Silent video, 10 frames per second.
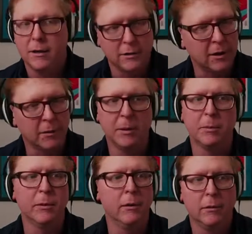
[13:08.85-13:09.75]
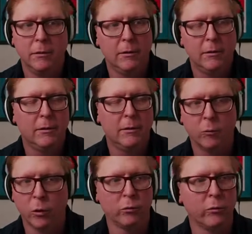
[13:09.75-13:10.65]
Some people
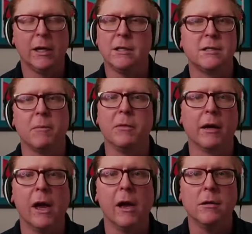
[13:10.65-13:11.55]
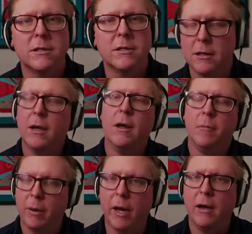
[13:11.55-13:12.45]
were reading something else, but